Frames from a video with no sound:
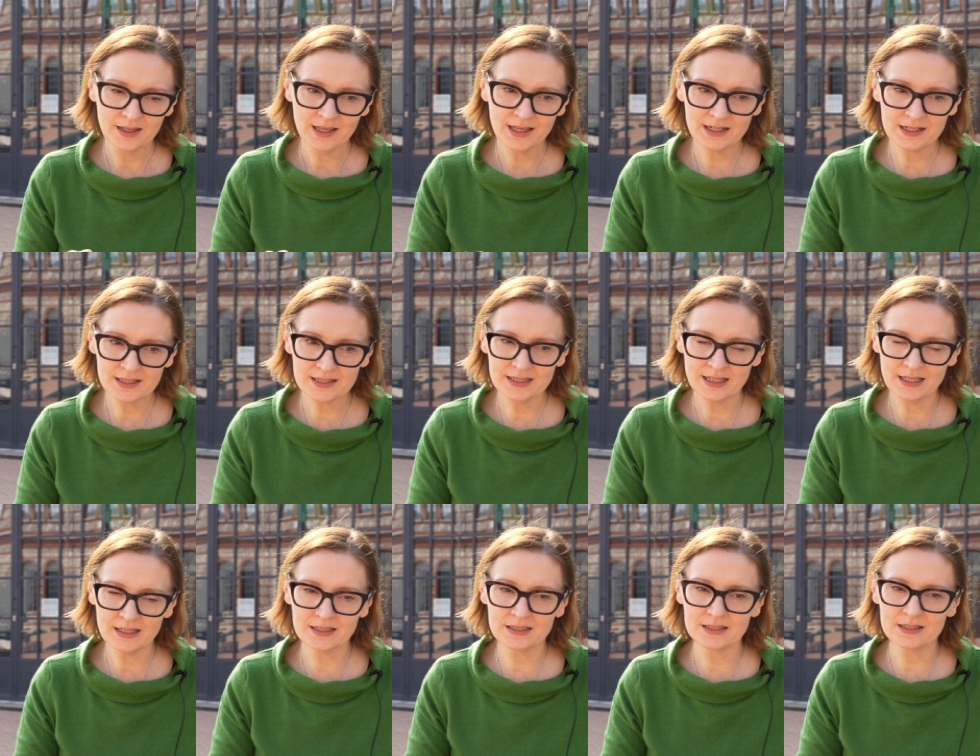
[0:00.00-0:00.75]
in a
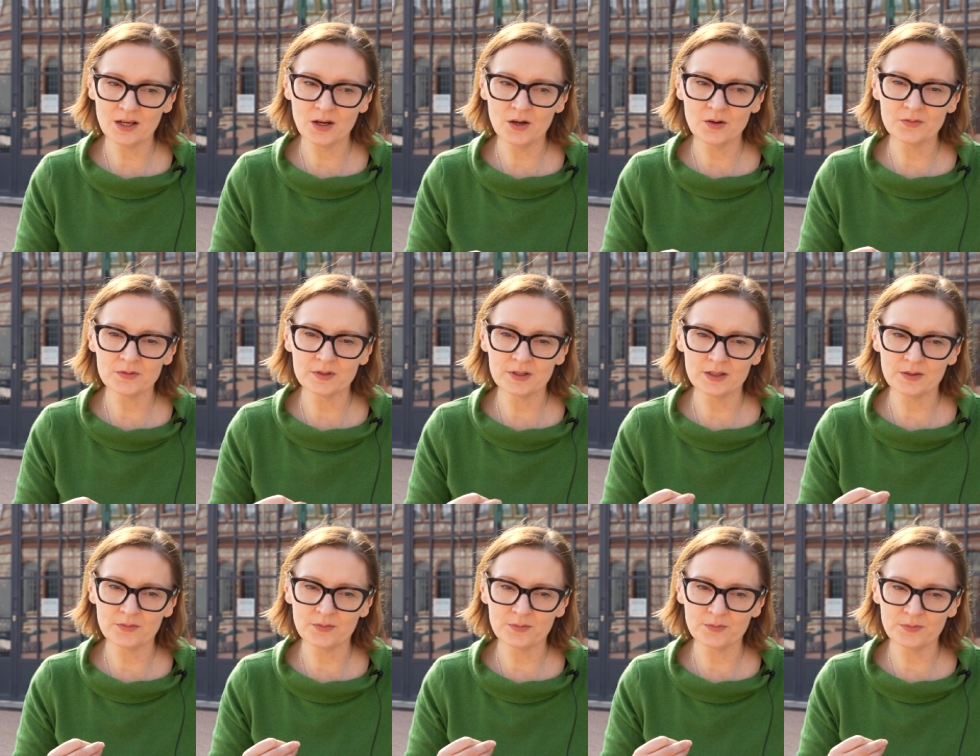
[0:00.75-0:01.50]
sense, of
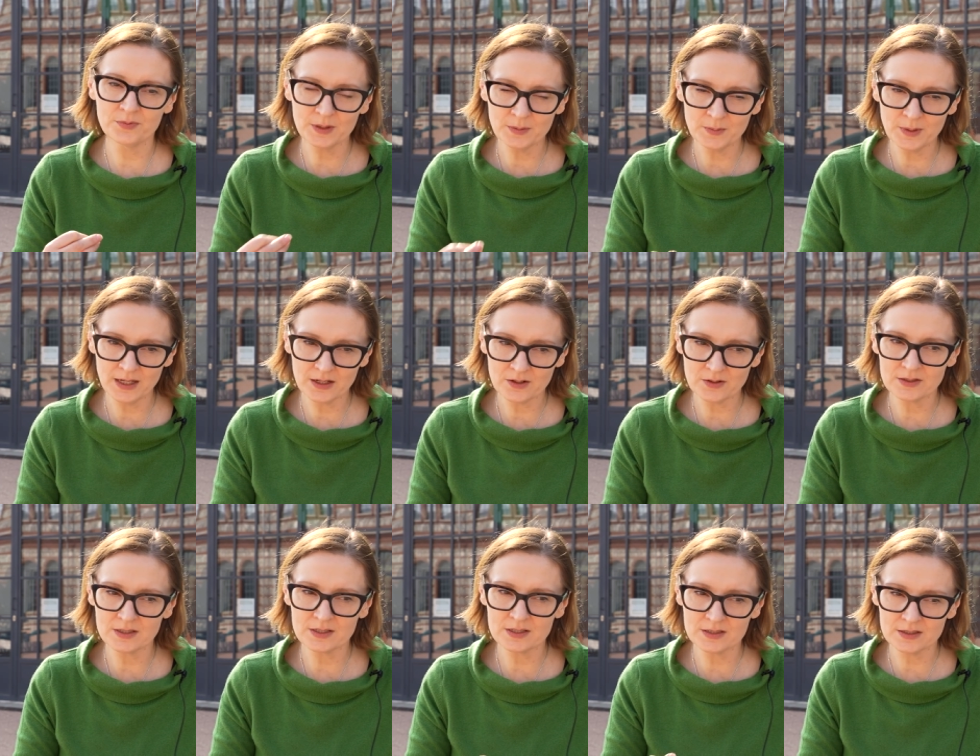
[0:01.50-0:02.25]
the
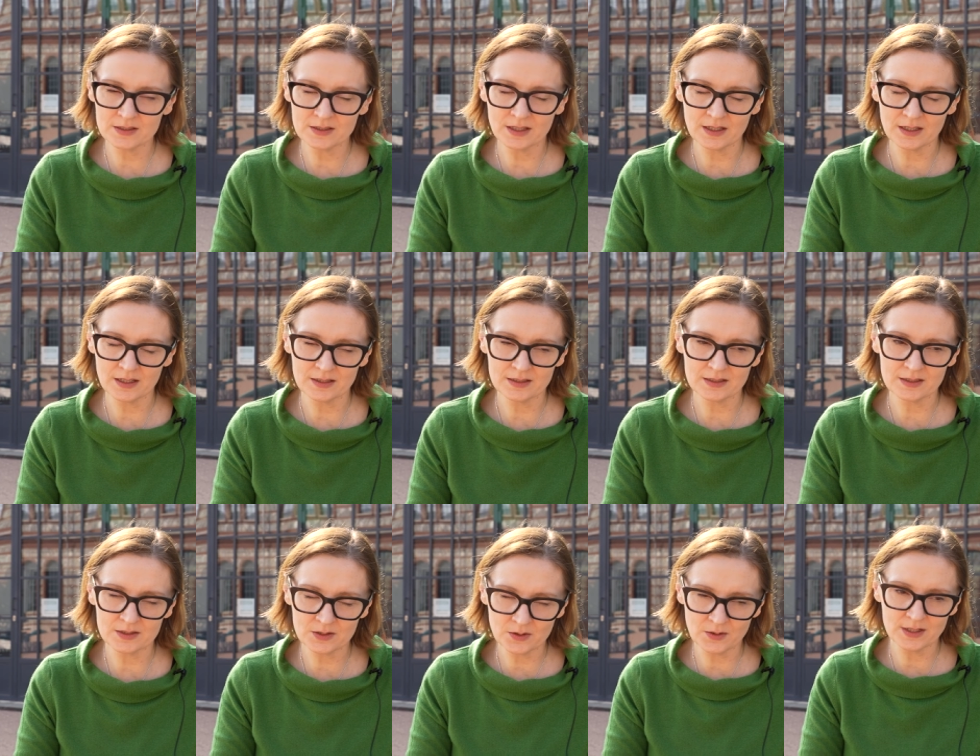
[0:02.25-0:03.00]
filmmaker,
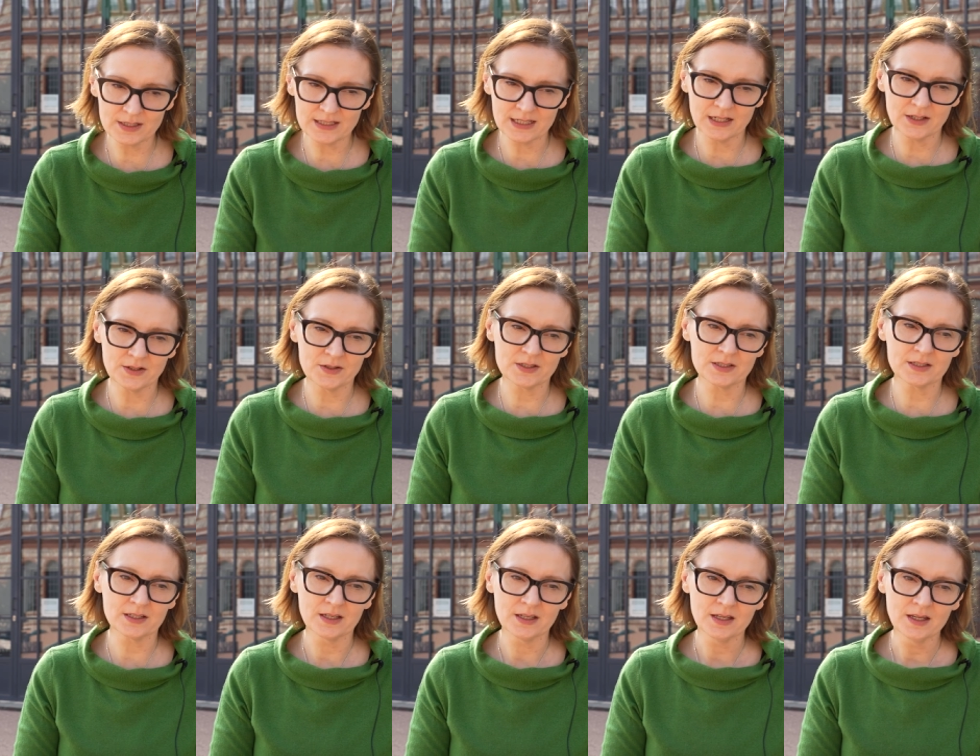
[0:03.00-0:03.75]
the storyteller's
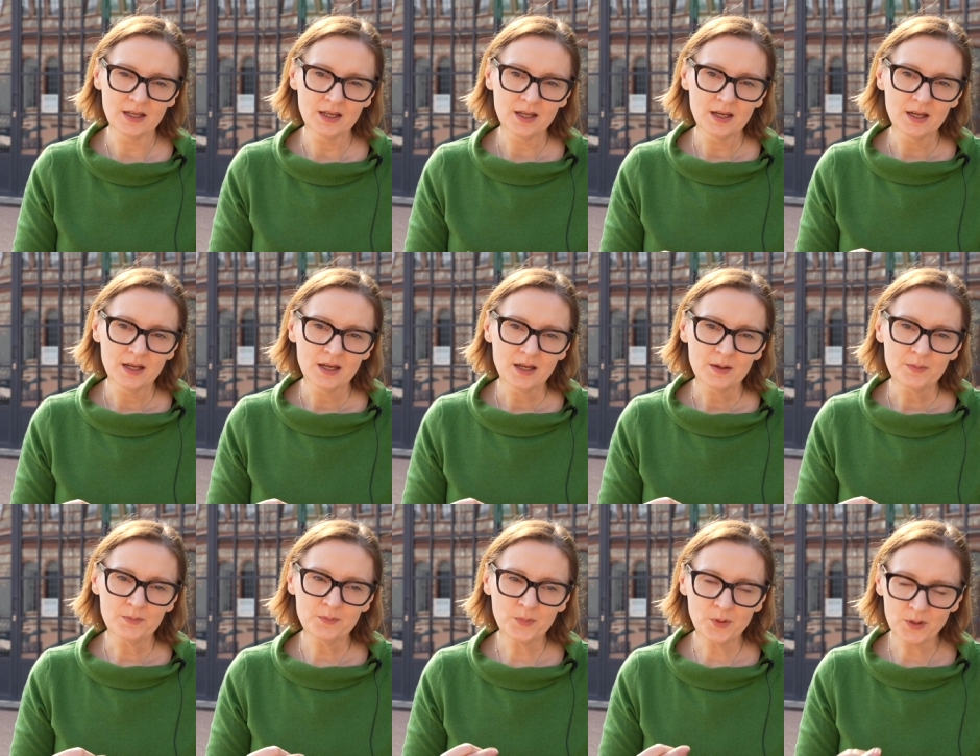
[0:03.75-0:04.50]

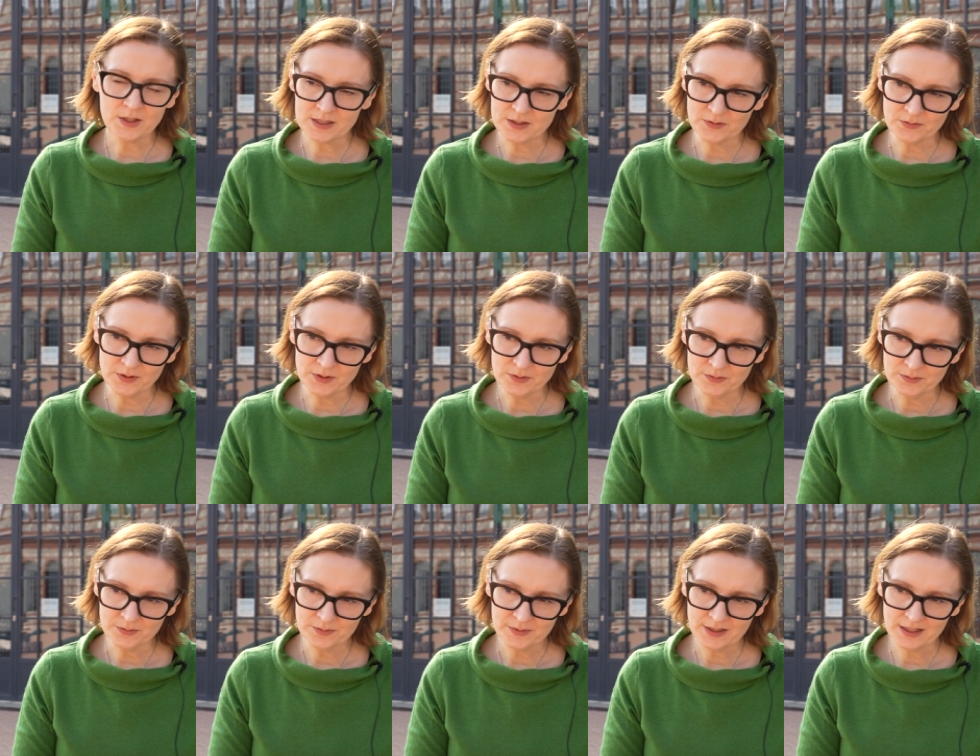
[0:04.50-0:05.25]
point of view.